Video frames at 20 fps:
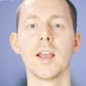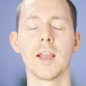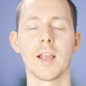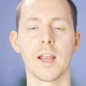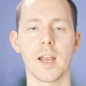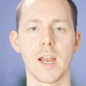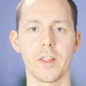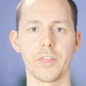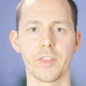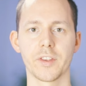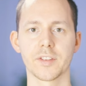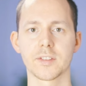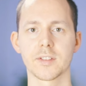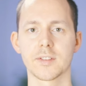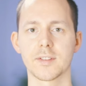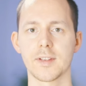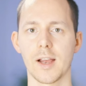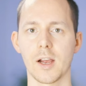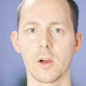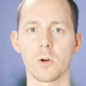And this is
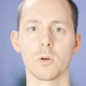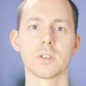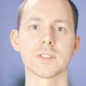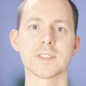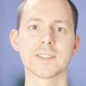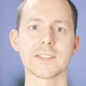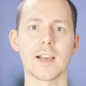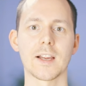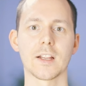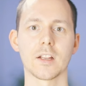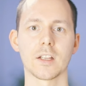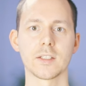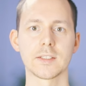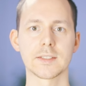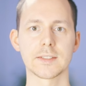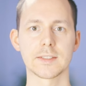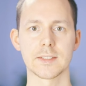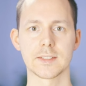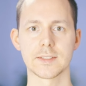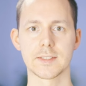how silence
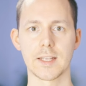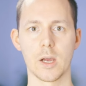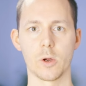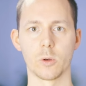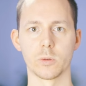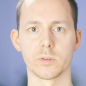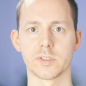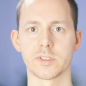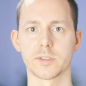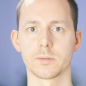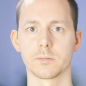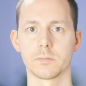sounds.